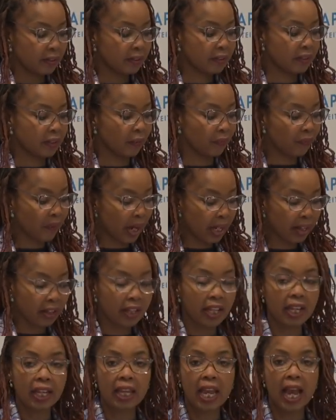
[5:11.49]
defend
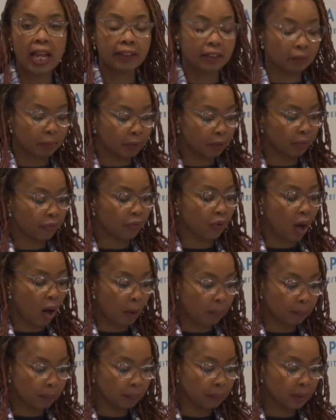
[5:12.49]
the academy
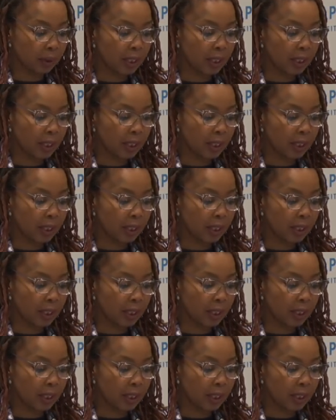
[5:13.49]
from,